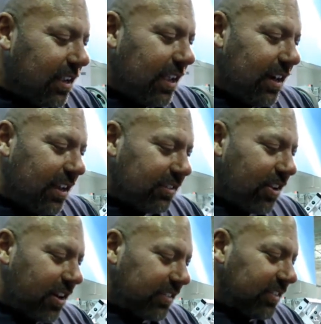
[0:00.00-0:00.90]
Gideon's
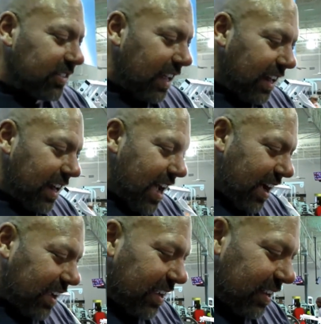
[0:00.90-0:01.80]
got a skinny neck.